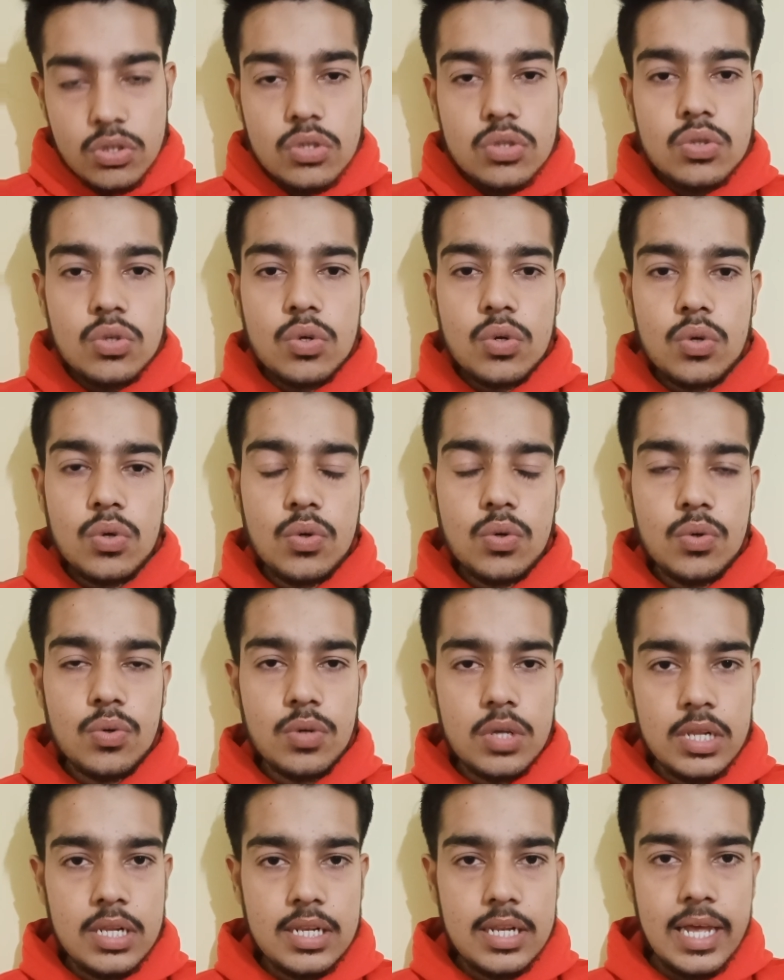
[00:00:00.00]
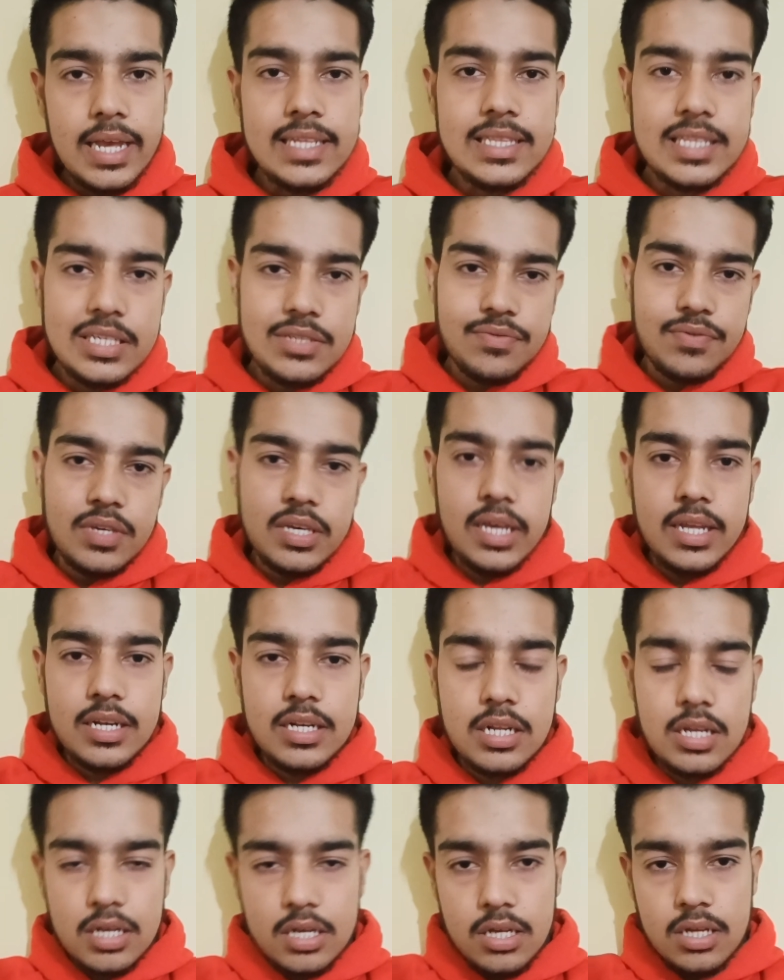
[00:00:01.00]
So like this we
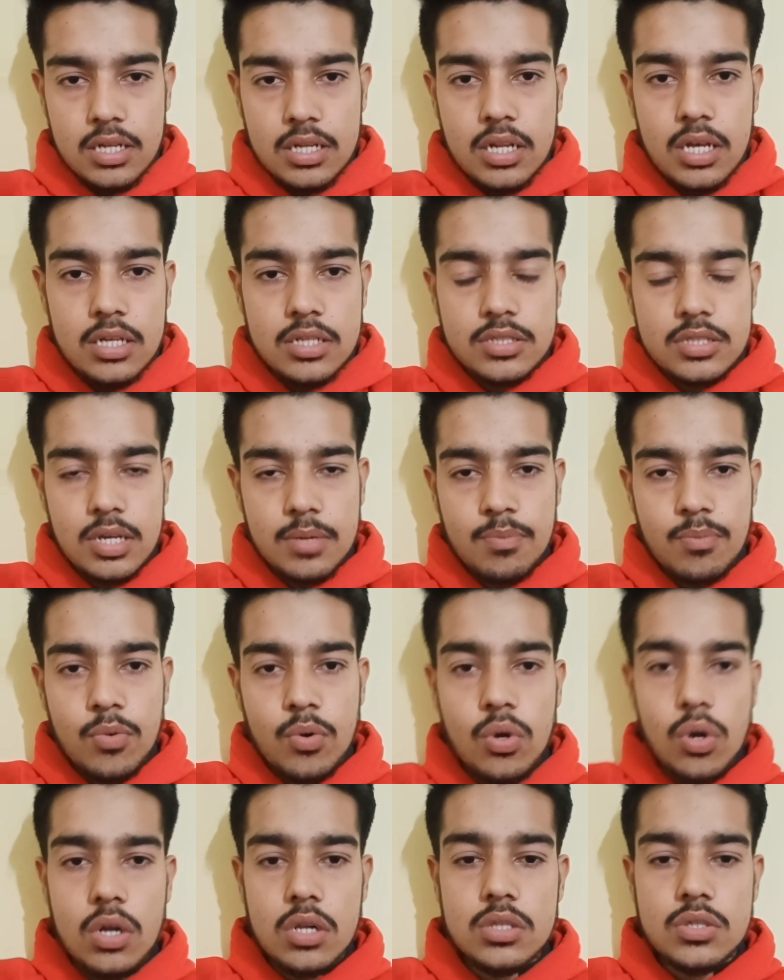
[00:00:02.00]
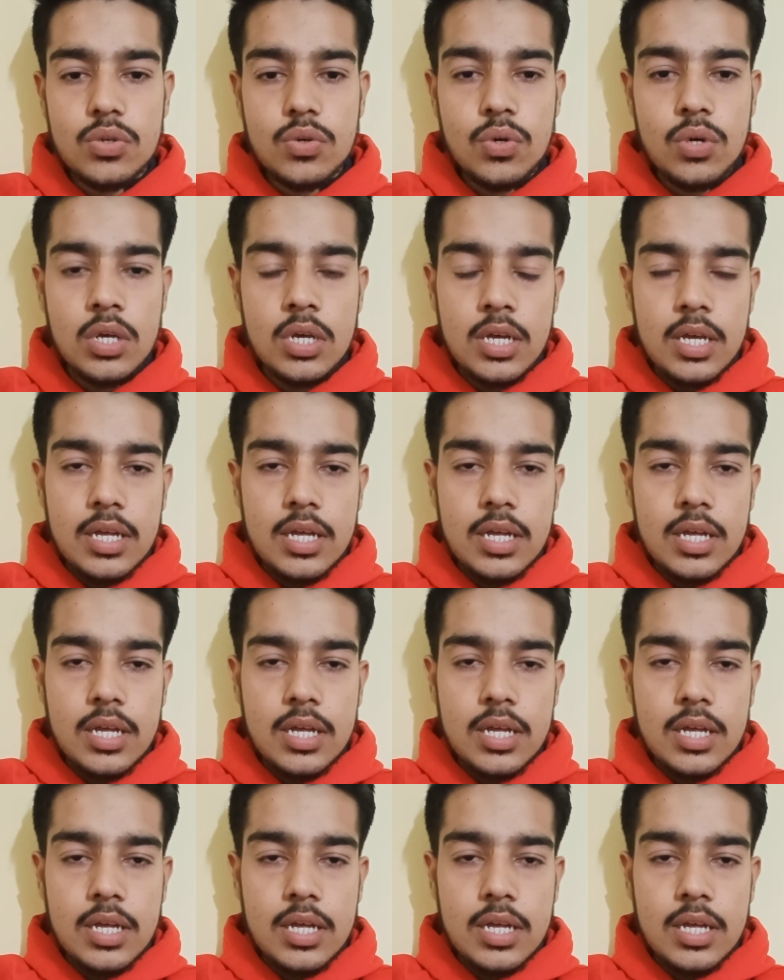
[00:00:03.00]
can learn some more also.